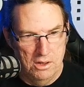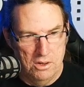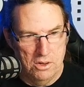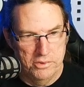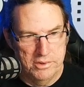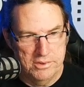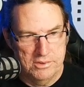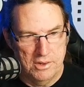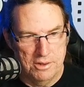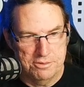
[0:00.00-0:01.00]
all this
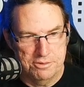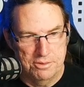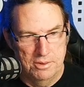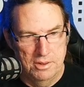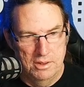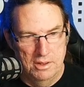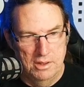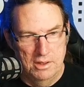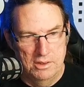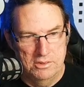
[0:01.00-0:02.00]
stuff
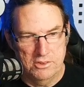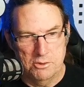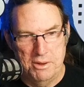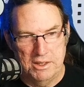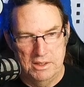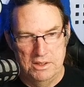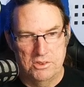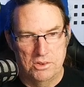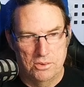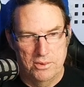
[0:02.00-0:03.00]
just to make it
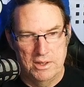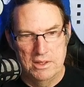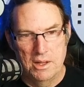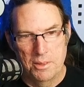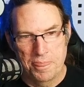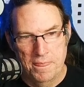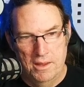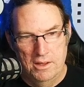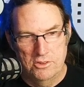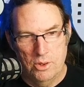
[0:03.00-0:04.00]
easier to read.
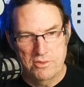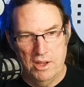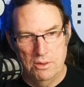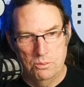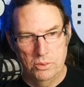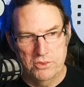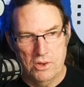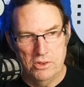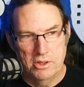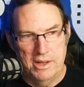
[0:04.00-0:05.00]
So I've got what's
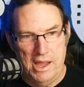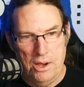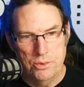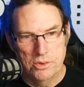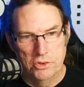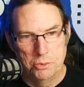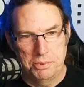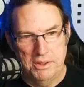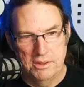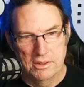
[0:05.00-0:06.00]
called an outer loop
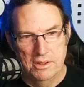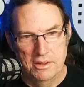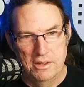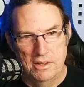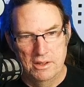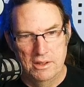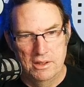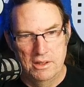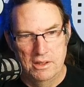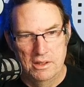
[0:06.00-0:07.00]
here
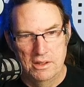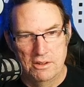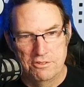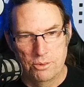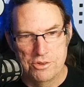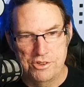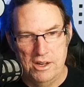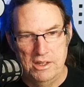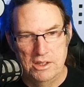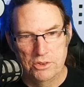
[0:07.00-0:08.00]
for
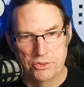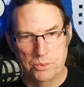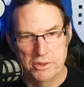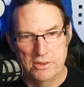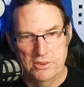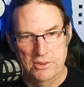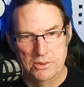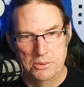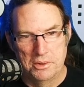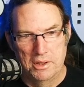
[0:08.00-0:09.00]
j equals 1 to
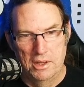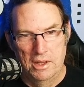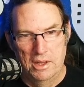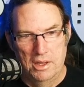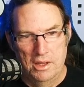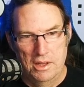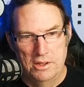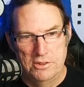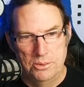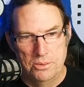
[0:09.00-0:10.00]
2.
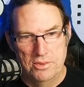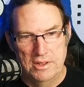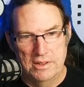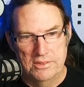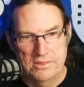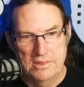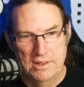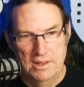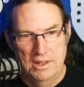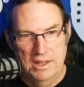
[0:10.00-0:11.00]
Do this,
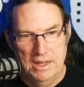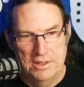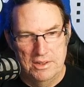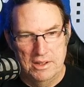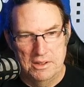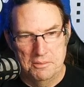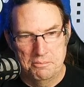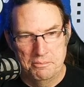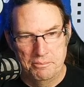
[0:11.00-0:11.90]
and then